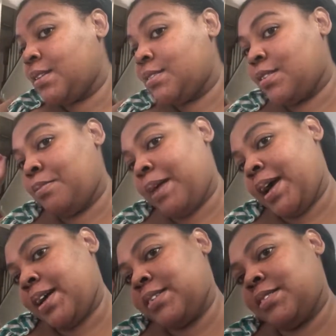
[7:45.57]
So
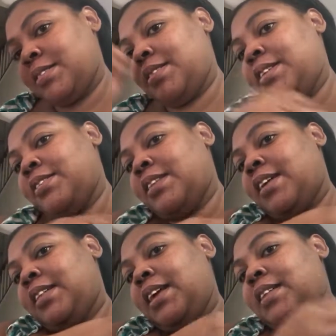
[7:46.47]
mine, they're
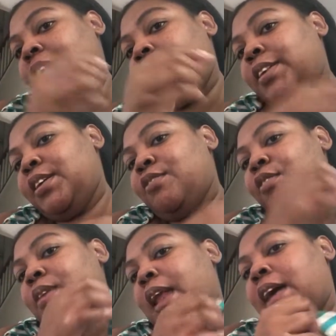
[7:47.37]
de they definitely
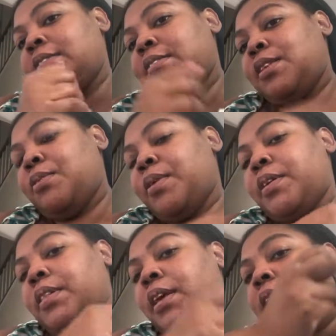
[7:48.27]
grow a lot
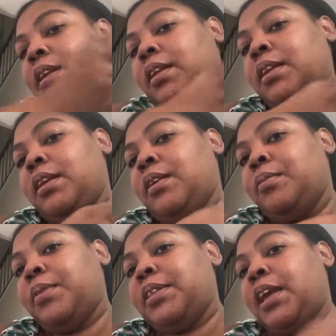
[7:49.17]
slower than
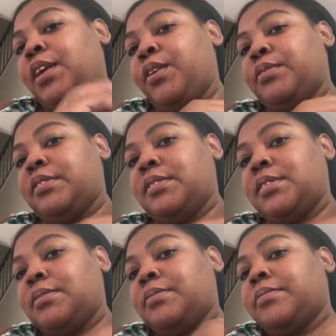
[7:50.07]
what they used
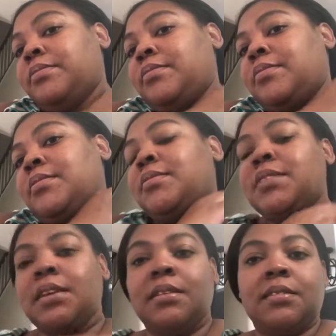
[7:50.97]
to.
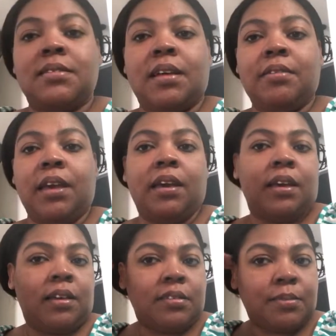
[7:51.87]
So
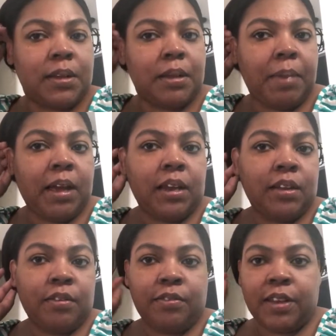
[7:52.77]
yeah, just wanted to make a
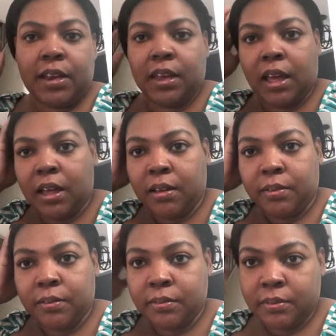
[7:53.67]
little
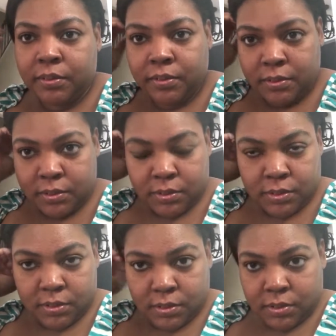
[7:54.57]
video
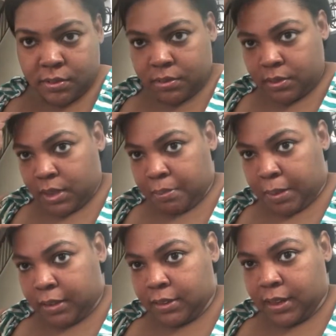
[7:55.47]

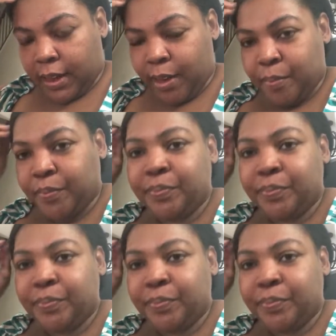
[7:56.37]
about that.